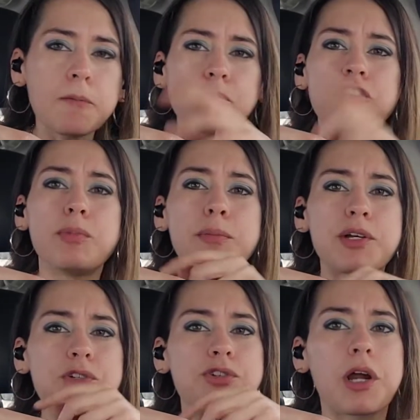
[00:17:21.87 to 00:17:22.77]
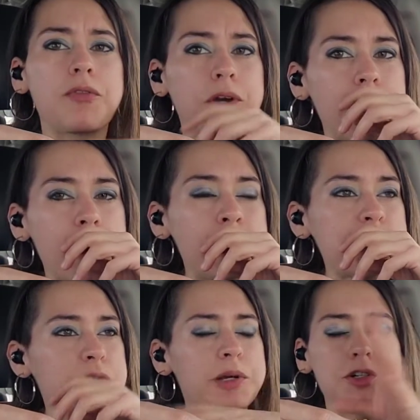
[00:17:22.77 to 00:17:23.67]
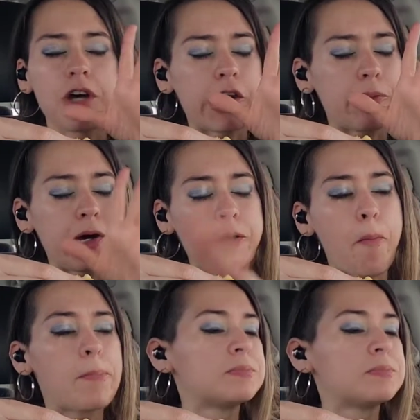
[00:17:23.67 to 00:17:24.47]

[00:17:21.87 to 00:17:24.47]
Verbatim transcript: Leave me a message down in the comments and we can talk about it.